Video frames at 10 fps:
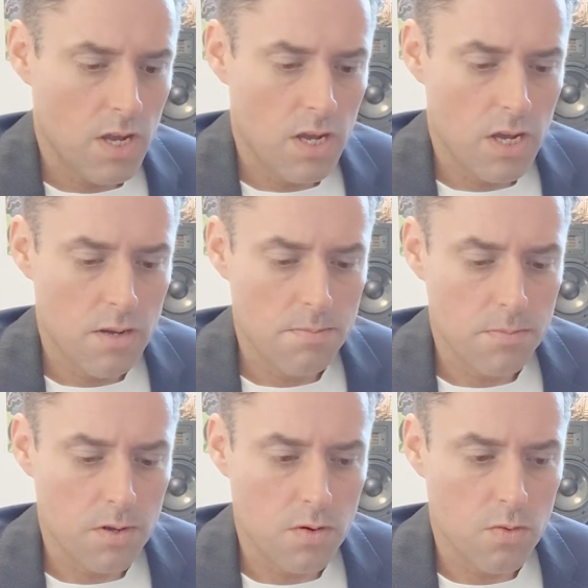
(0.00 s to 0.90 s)

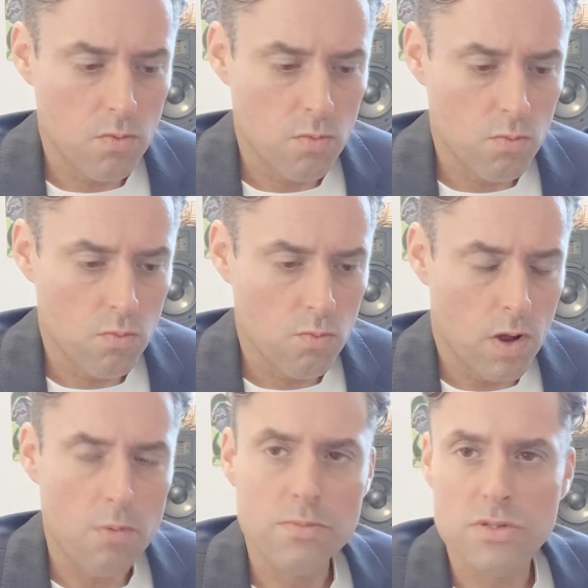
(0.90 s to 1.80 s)
On
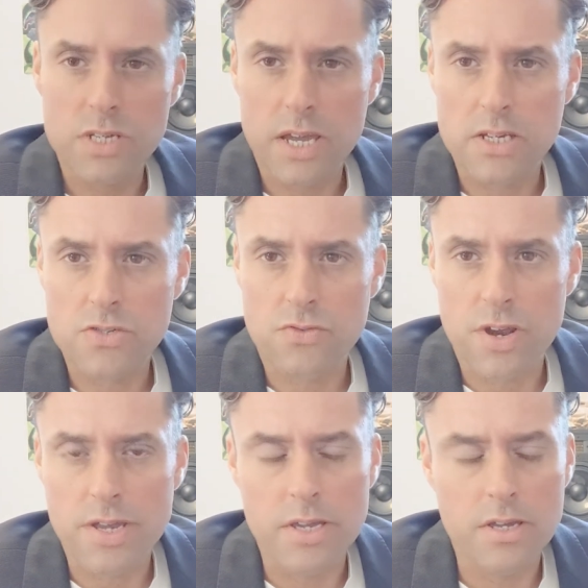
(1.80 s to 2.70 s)
Music
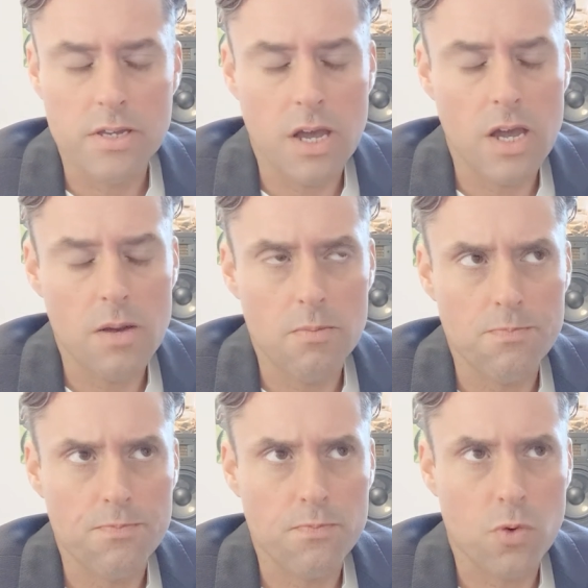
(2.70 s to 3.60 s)
Xray,
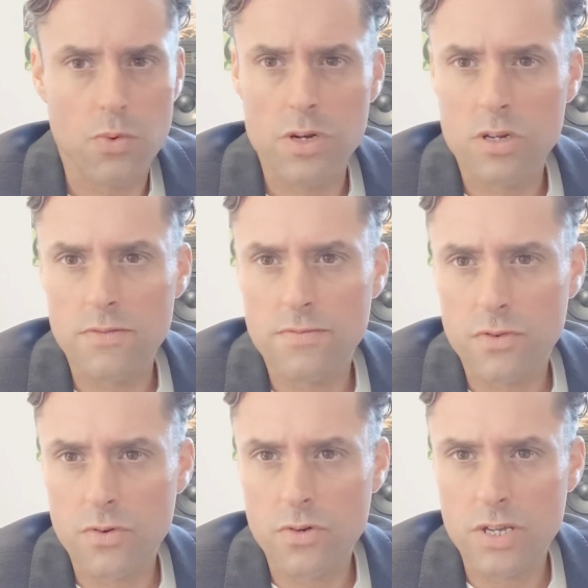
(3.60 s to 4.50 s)
what we're looking
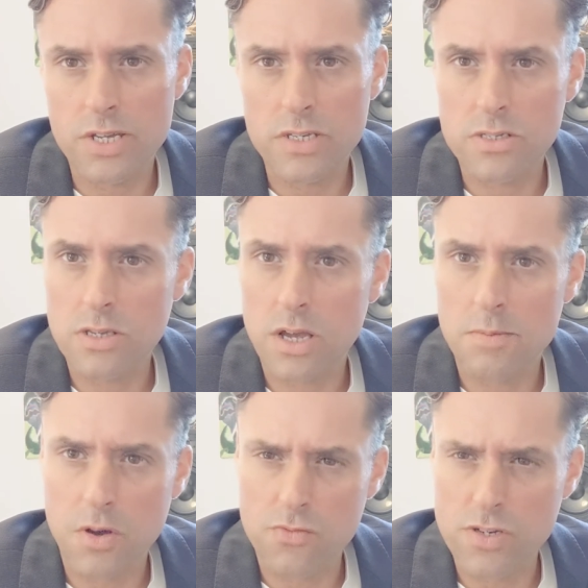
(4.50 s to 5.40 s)
for is
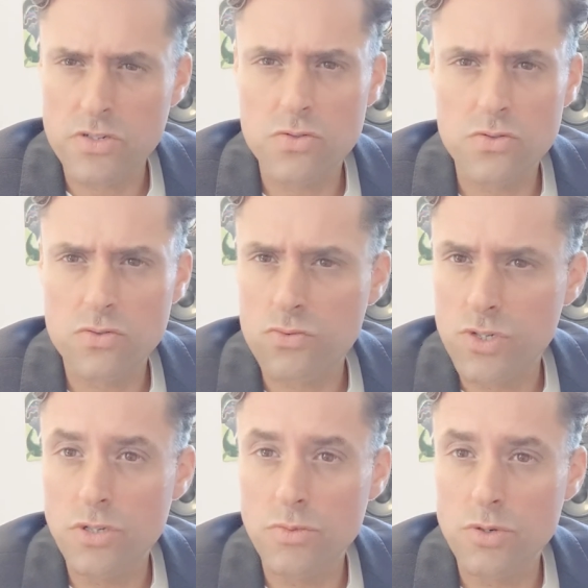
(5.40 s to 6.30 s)
original
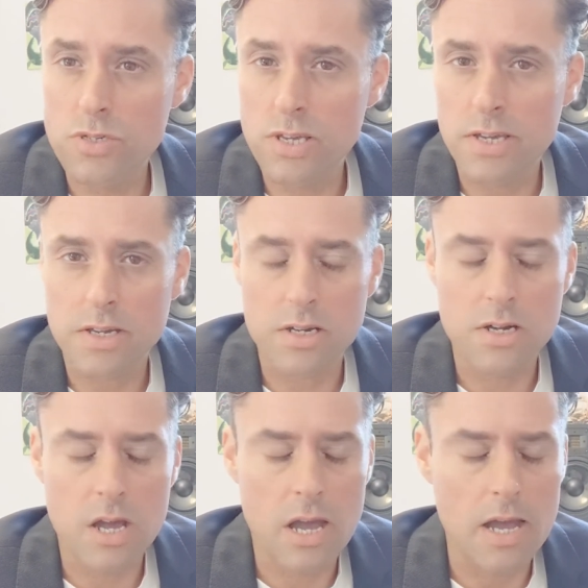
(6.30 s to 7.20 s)
new music
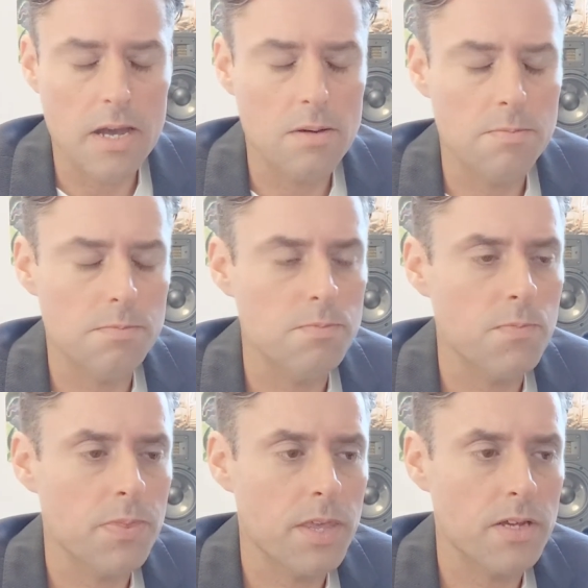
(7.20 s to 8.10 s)

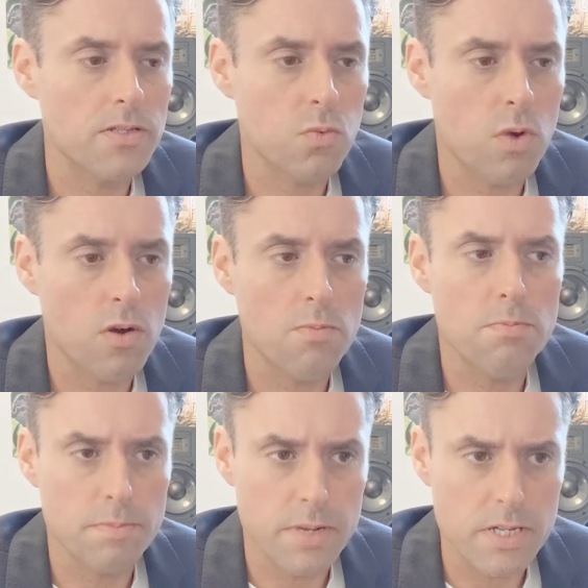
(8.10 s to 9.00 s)
that's well
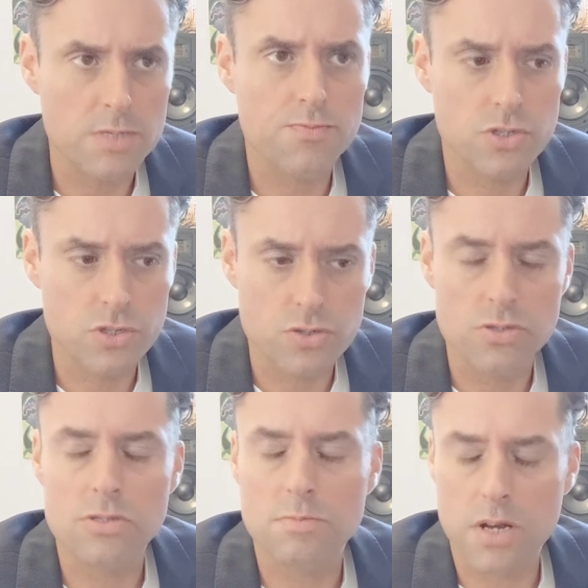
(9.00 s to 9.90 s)
mixed,
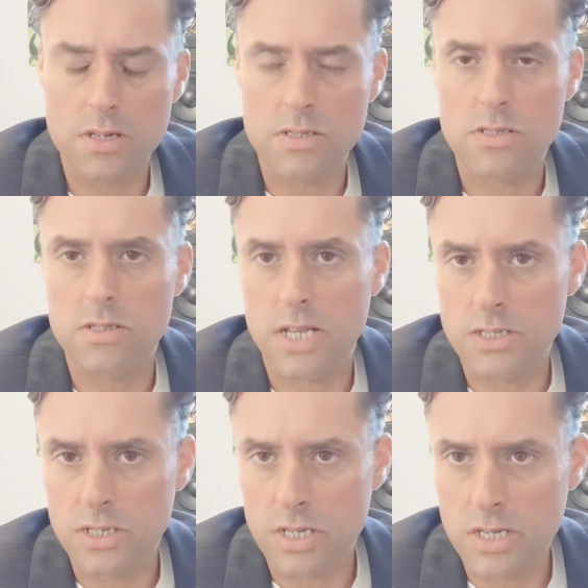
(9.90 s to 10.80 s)
produced, mastered,
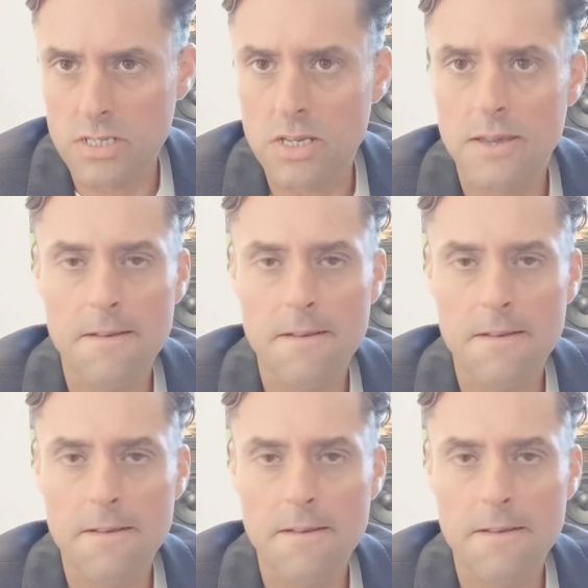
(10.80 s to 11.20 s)
engineered,